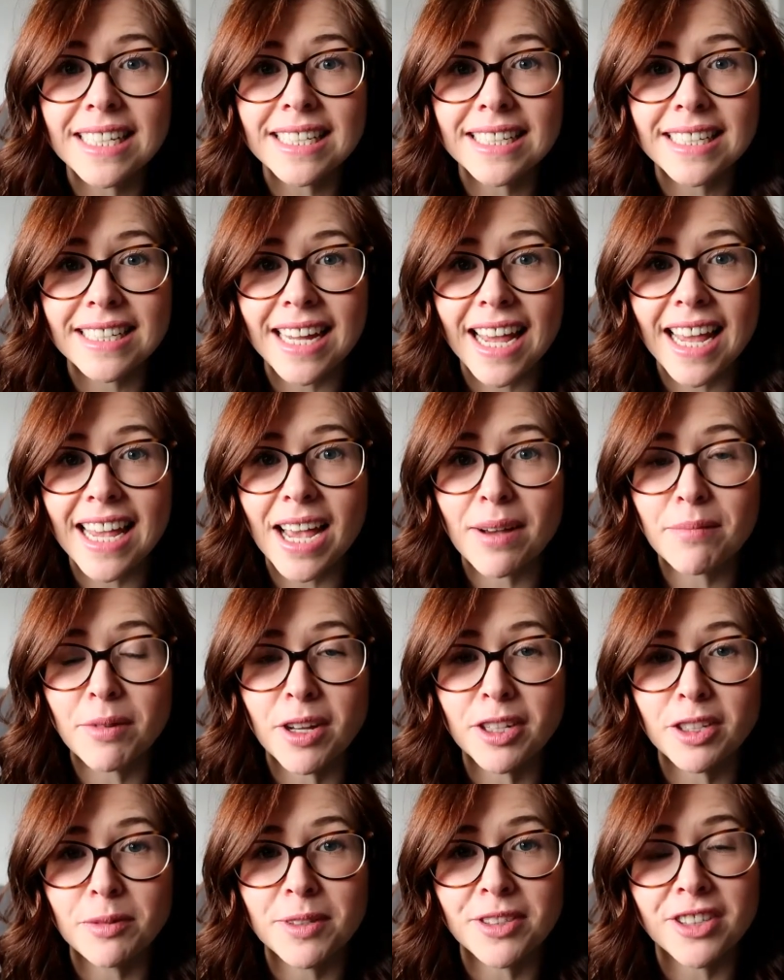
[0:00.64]
Today I'm
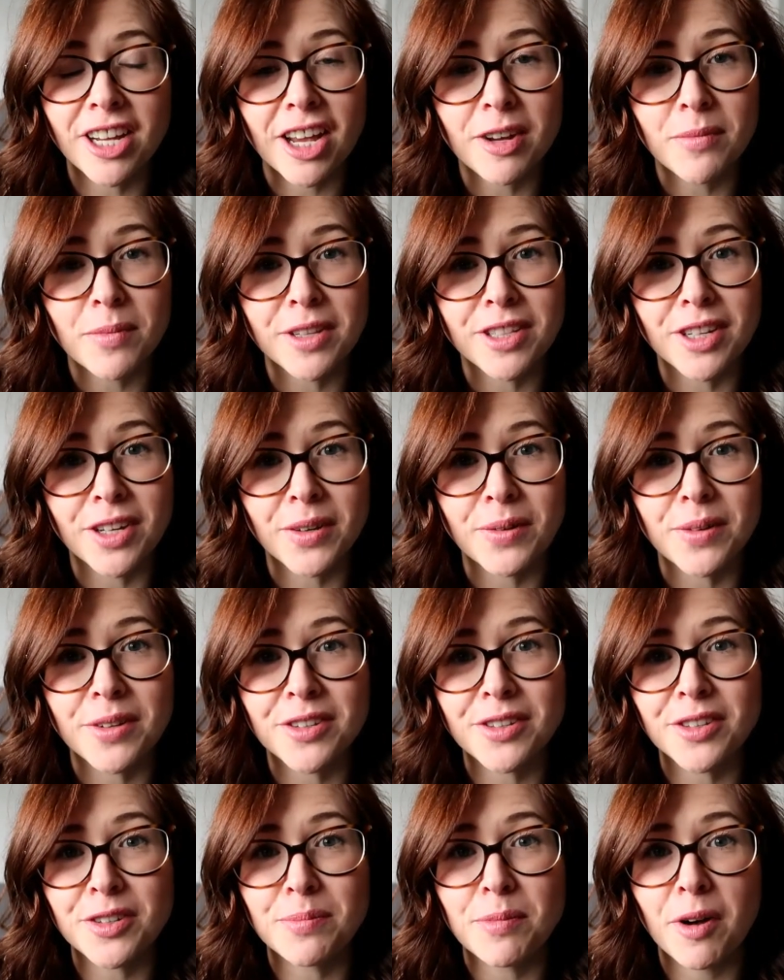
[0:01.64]
going to be sharing with you
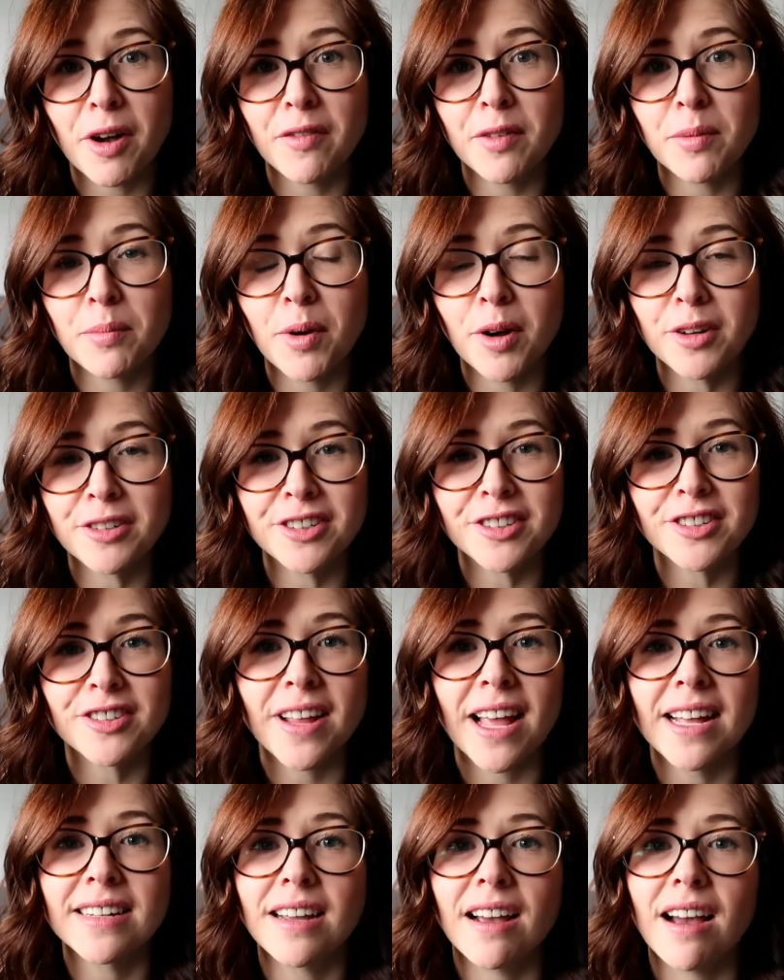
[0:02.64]
some of the products
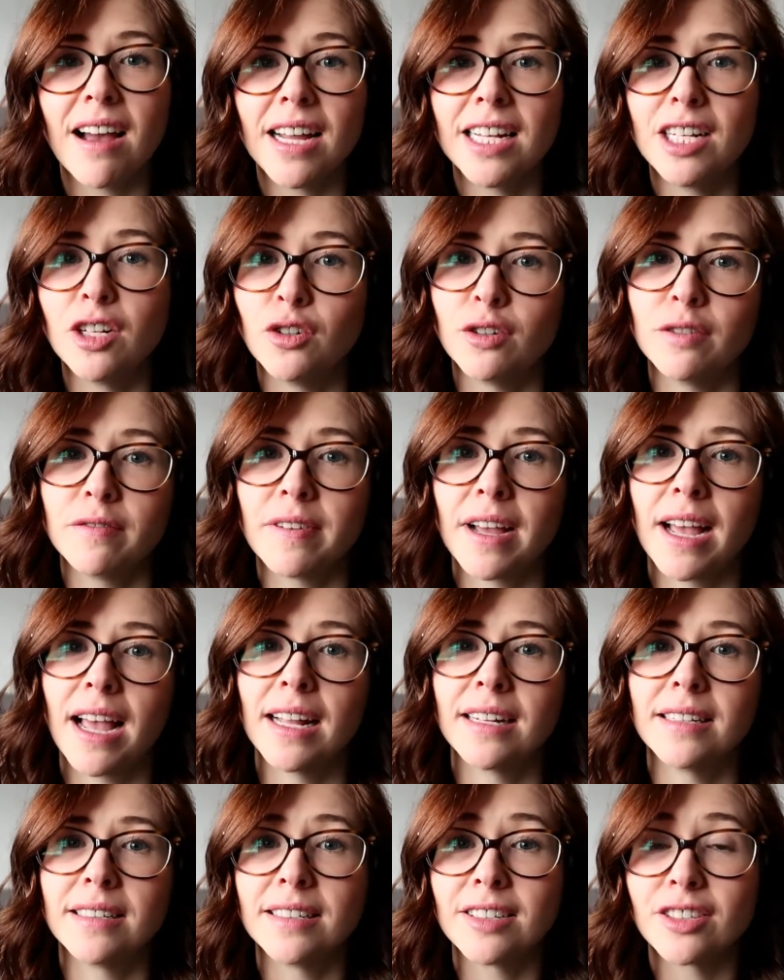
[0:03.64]
that I love
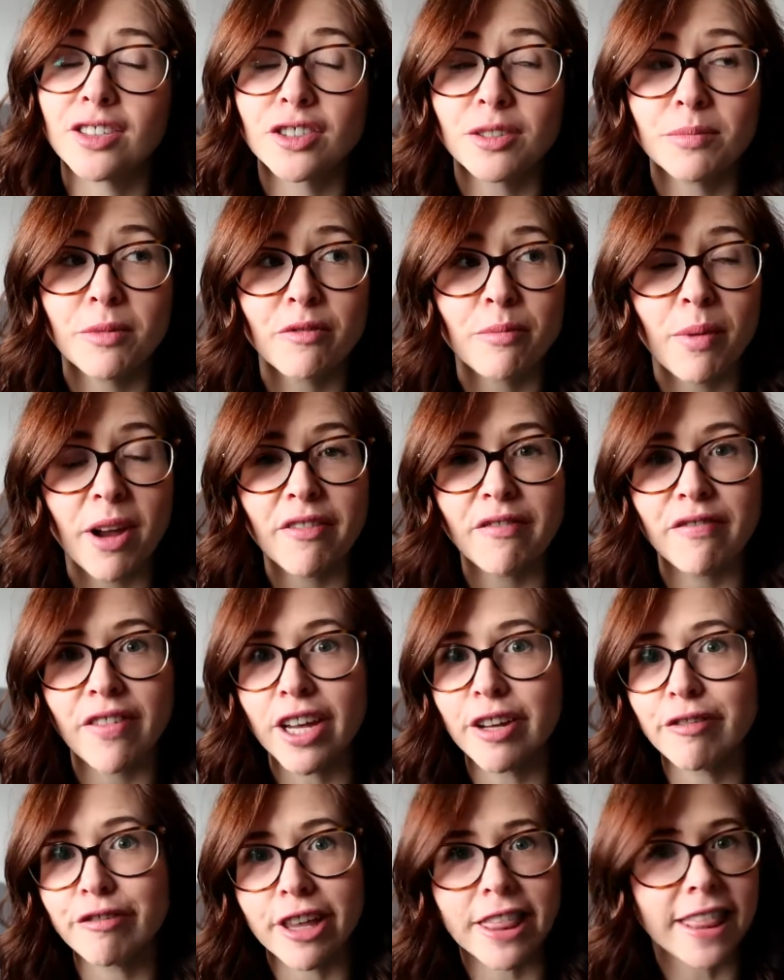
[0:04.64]
and some of my
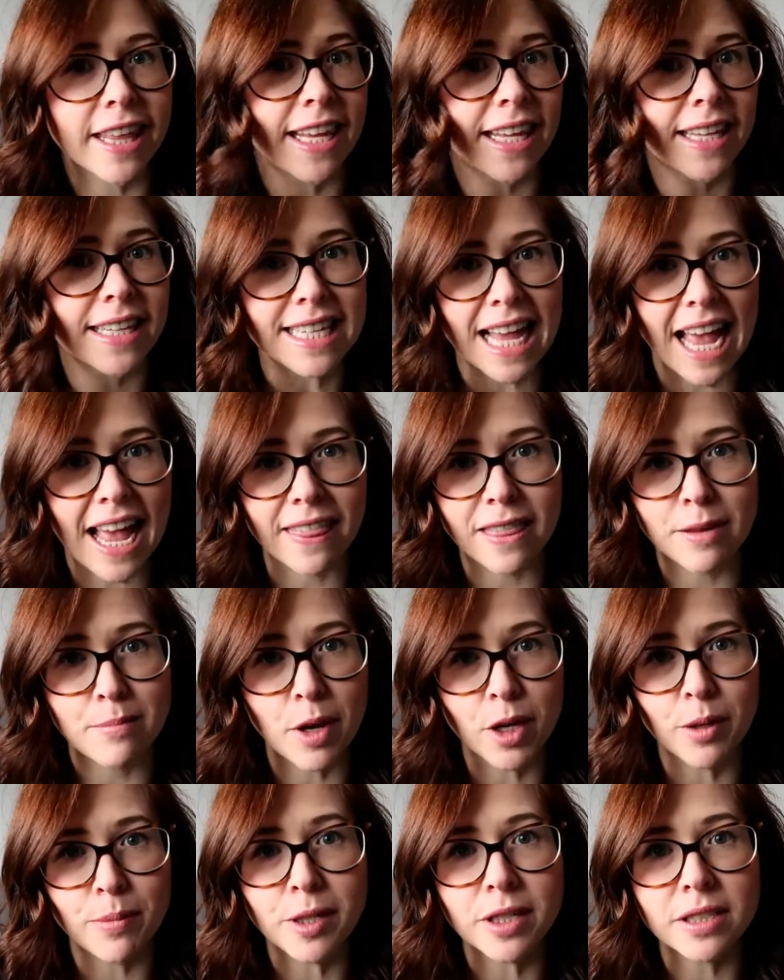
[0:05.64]
favourite things at the
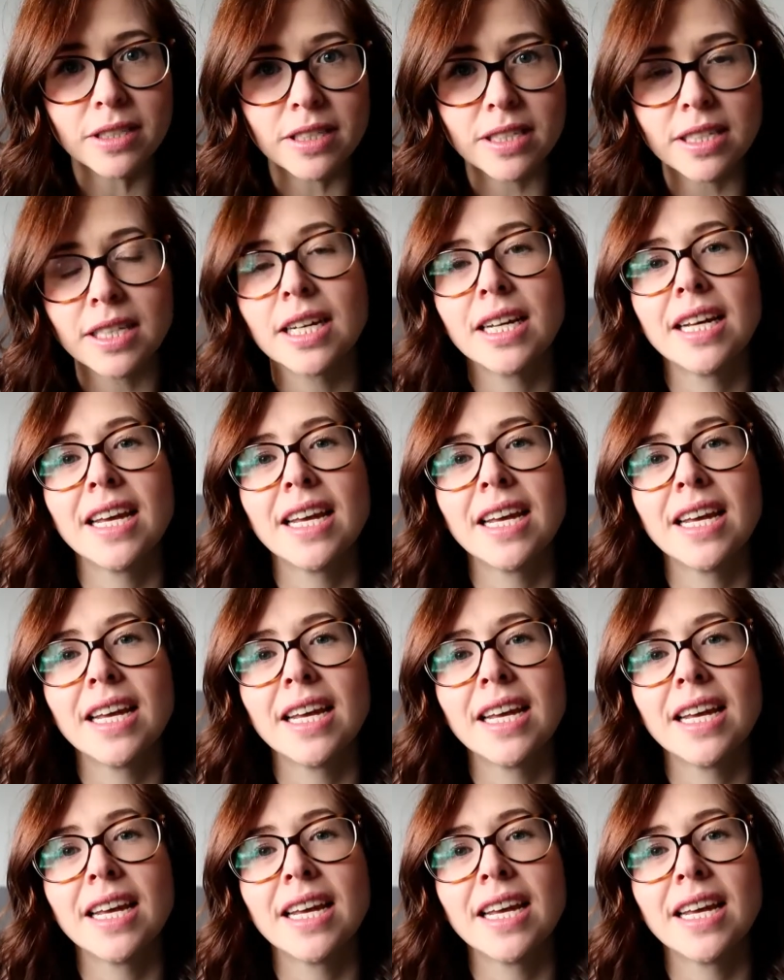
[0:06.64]
moment.